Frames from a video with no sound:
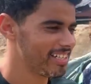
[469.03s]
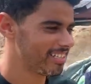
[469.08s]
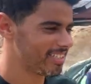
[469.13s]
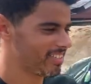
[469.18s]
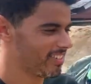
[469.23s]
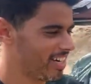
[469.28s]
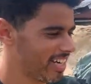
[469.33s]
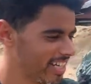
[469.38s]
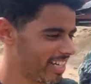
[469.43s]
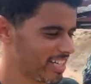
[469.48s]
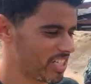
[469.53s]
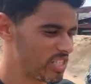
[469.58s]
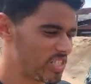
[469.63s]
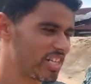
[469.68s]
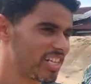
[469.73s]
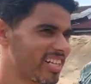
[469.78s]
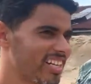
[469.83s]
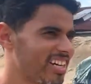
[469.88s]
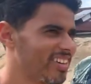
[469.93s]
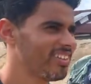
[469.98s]
so we're gonna
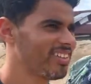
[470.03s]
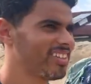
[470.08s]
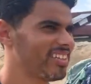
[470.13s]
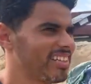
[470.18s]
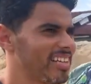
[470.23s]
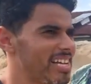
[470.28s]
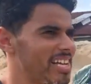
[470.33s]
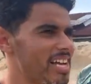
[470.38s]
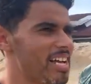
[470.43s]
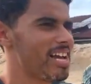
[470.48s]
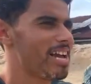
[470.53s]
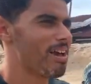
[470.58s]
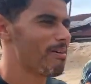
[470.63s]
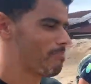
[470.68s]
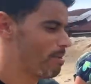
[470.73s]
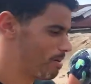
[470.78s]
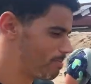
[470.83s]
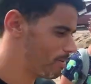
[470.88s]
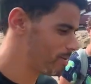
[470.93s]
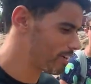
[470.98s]
check it out.
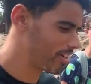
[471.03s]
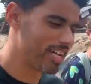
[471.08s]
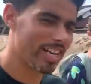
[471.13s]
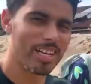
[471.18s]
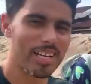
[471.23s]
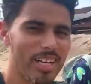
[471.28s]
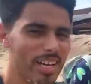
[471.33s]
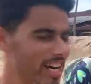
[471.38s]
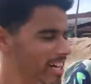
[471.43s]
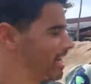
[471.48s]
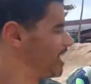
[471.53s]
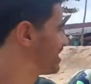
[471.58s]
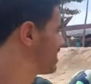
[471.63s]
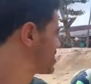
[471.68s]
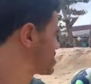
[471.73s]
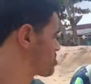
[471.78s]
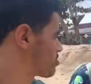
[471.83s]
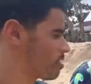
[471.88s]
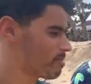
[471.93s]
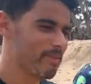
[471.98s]
Maybe we can uh,
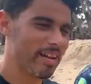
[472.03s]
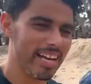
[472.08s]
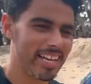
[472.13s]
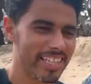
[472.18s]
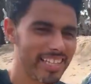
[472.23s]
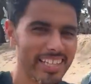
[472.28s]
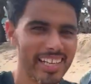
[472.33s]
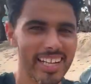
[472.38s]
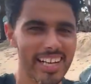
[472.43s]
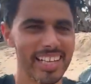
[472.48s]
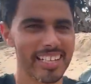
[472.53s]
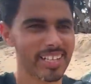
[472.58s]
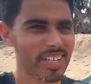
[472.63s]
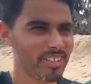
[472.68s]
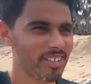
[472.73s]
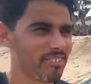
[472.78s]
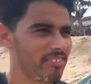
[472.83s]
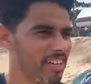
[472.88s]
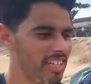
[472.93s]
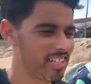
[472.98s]
swim in the in the
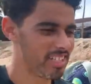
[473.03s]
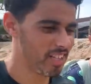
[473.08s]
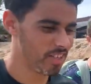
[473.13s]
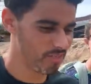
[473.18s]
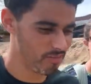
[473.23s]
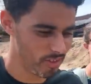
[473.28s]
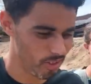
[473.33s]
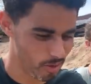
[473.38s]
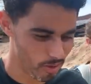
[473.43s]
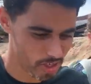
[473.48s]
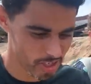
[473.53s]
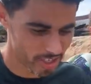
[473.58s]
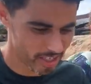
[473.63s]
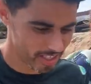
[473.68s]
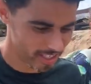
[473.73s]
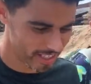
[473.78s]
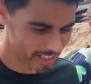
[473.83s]
river instead of the ocean.